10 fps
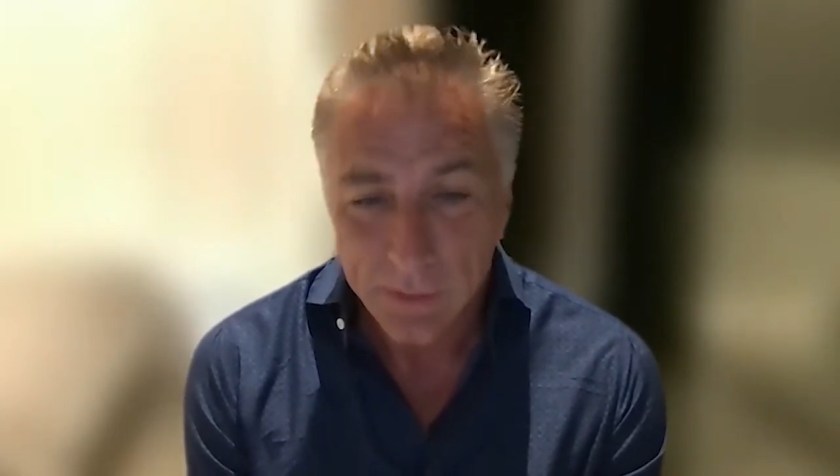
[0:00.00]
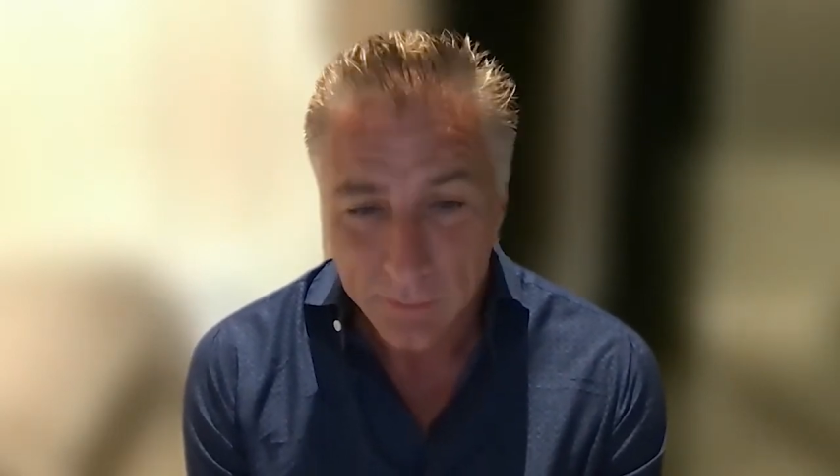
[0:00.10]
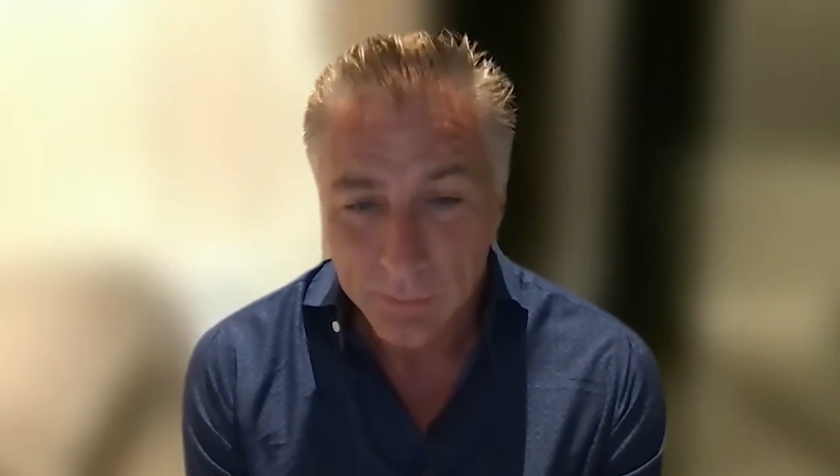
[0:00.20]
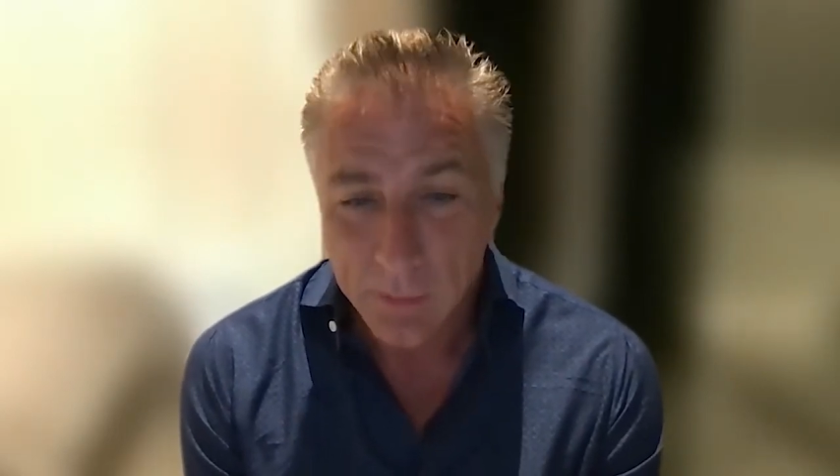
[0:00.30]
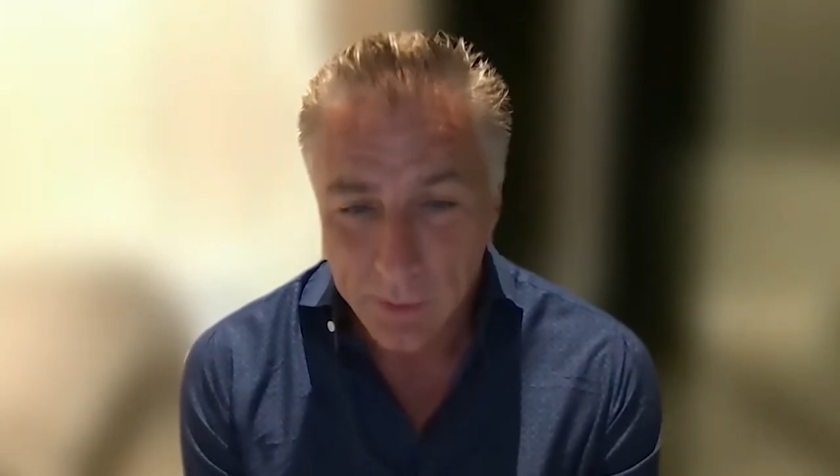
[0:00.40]

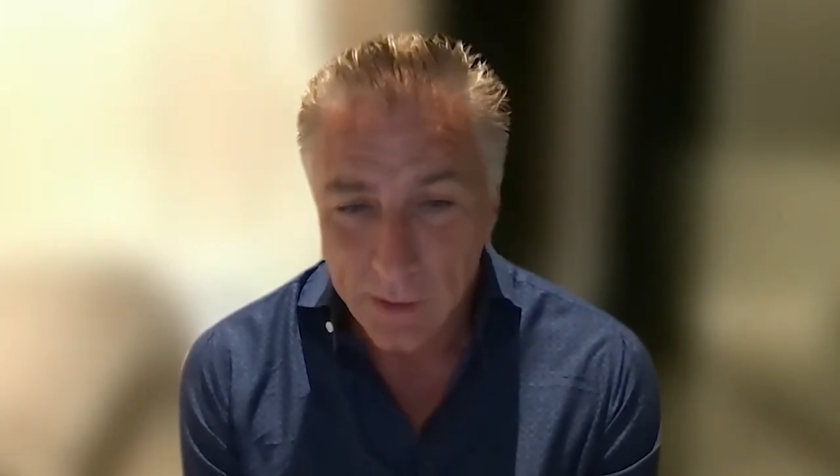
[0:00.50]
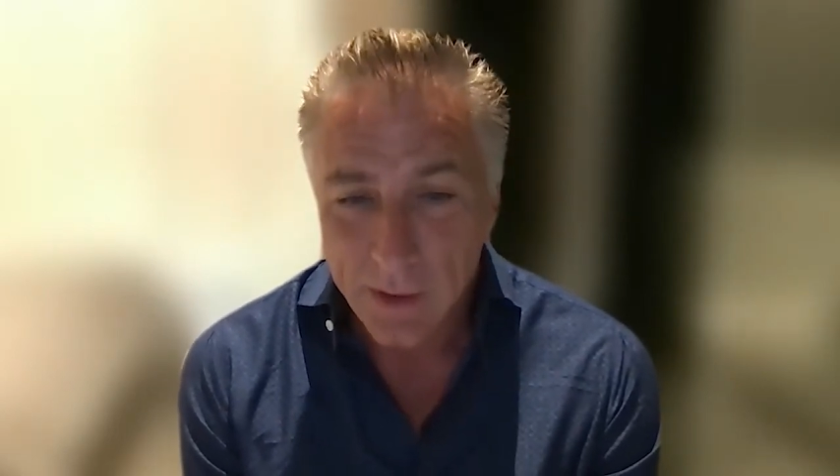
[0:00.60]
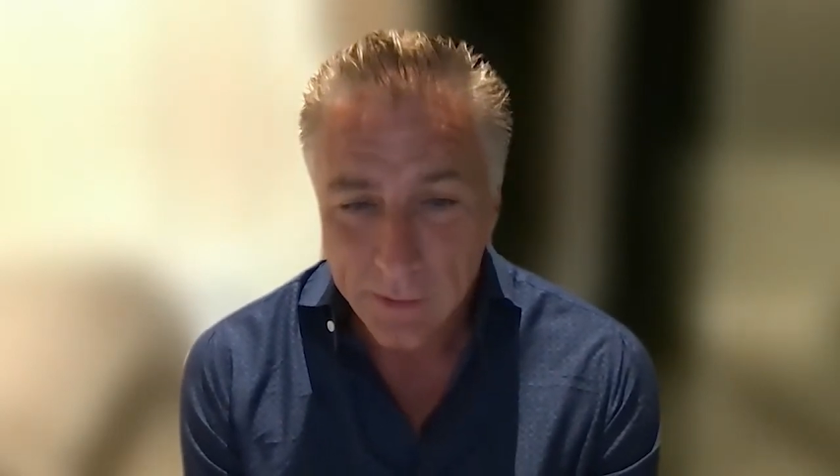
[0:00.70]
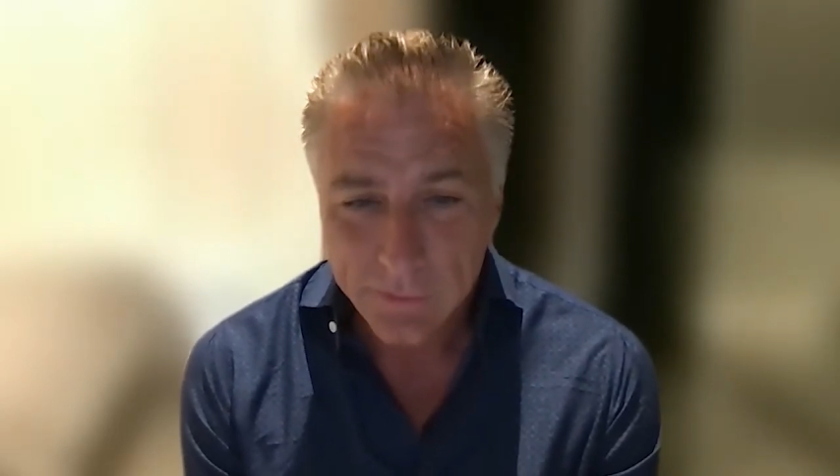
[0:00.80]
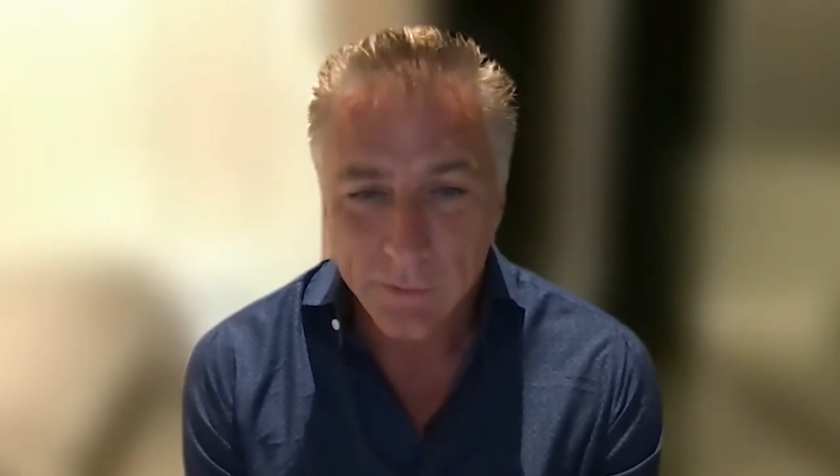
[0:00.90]
probably a
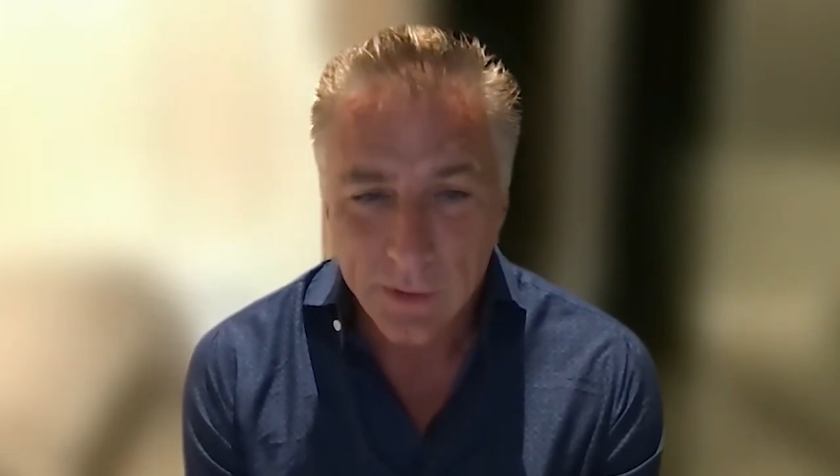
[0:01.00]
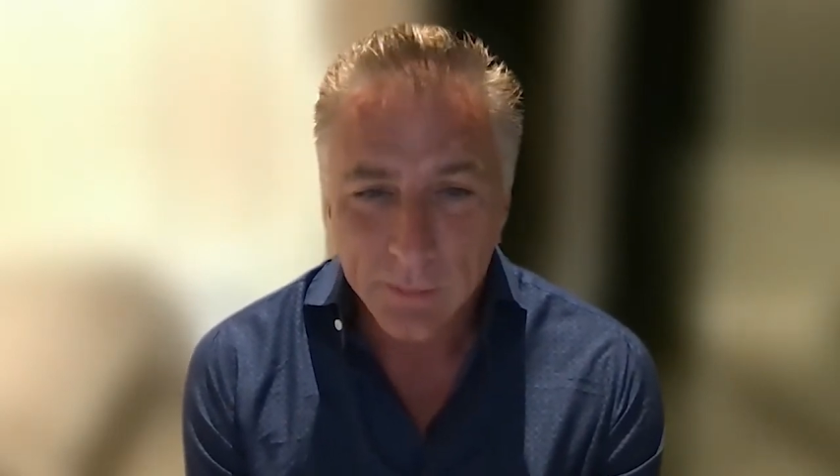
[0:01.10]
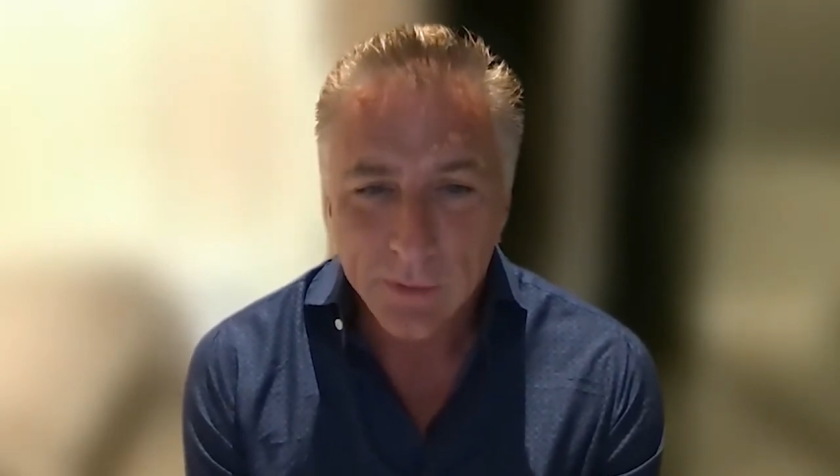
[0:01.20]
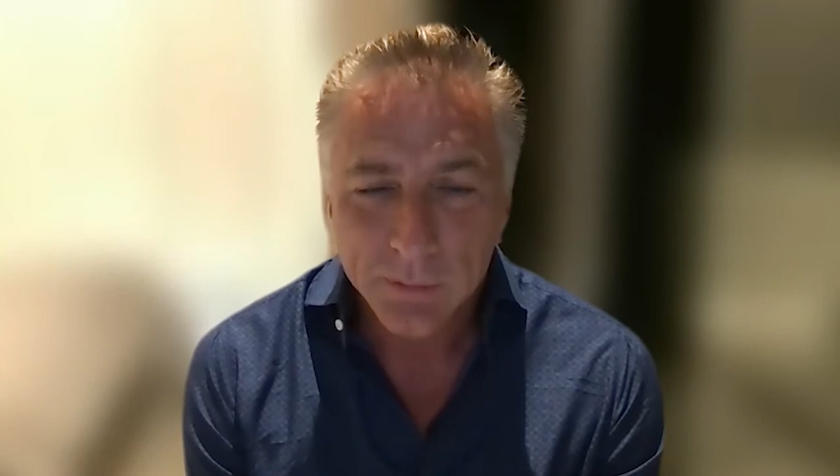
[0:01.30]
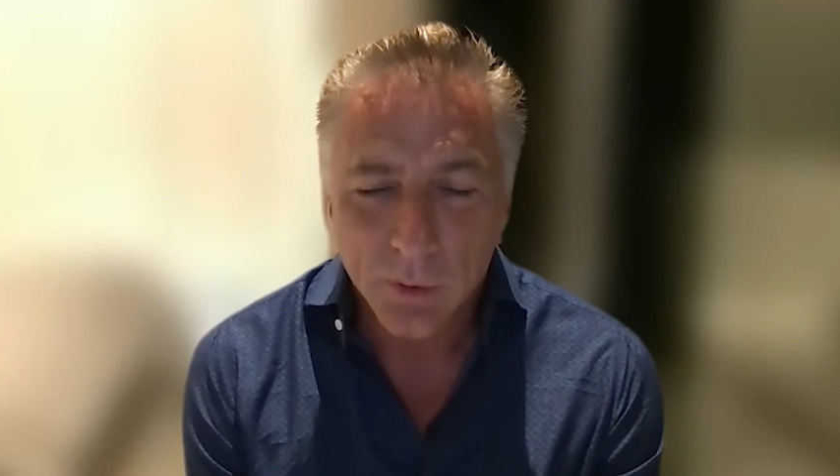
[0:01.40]
collection of
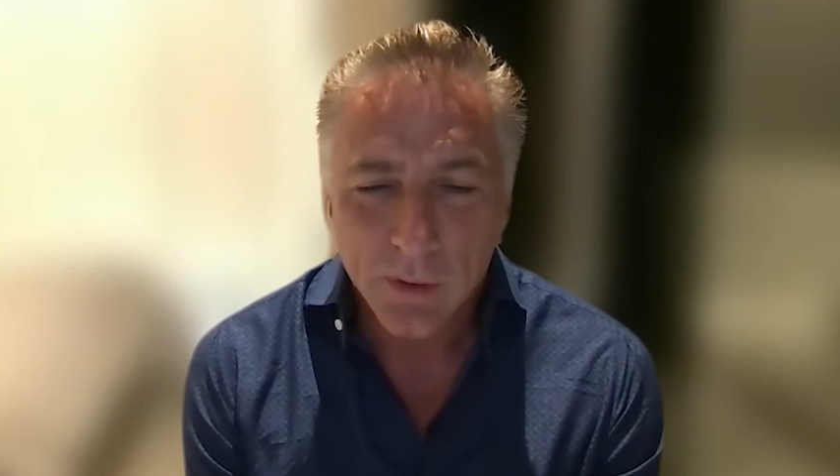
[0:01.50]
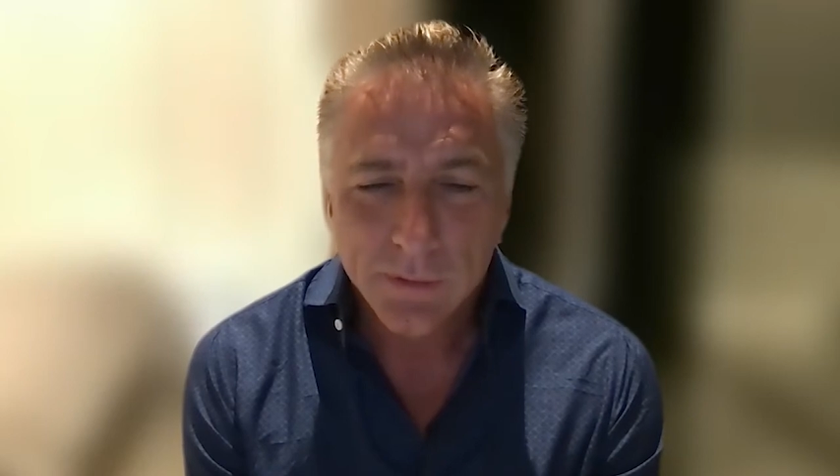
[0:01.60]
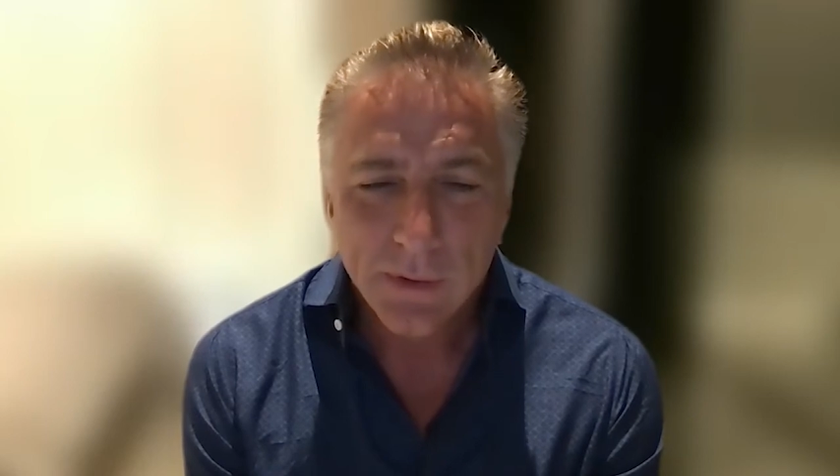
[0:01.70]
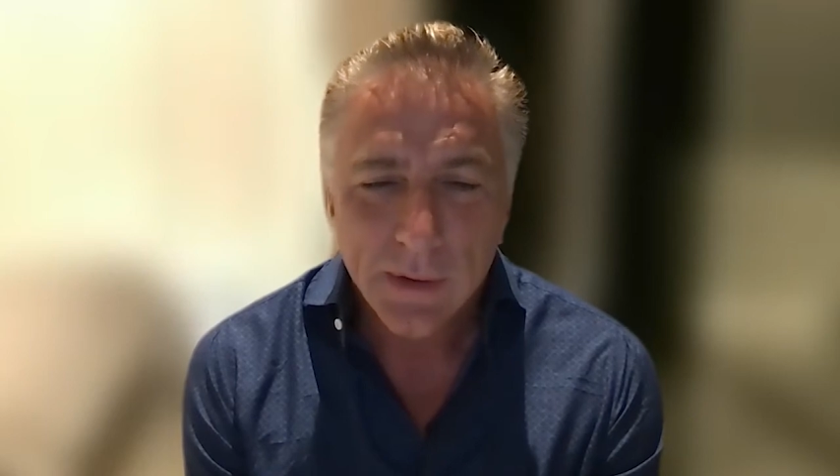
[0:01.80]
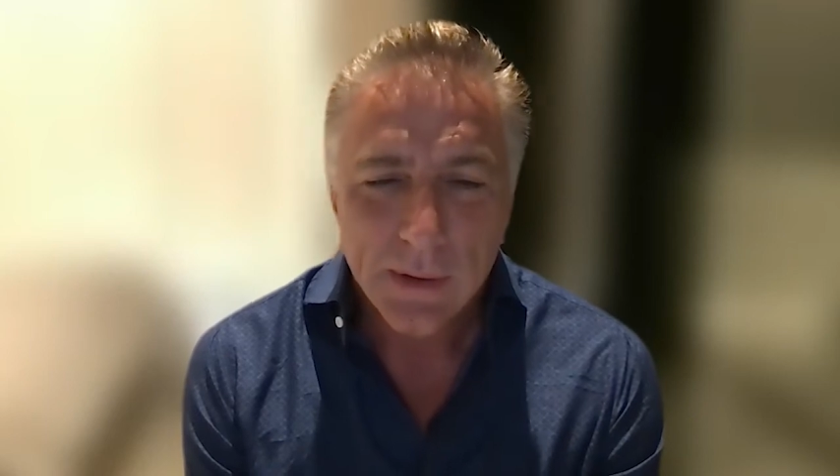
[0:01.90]
Olympic sports.